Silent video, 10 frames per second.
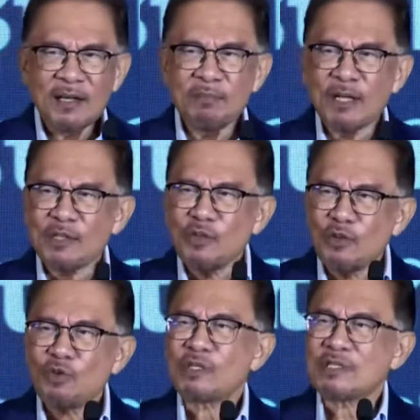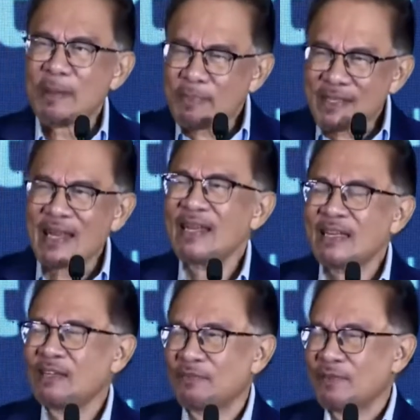but not
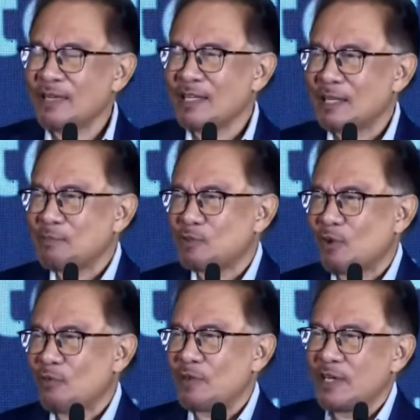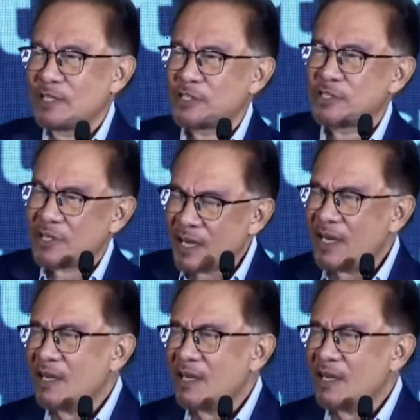substantive in terms of its trade,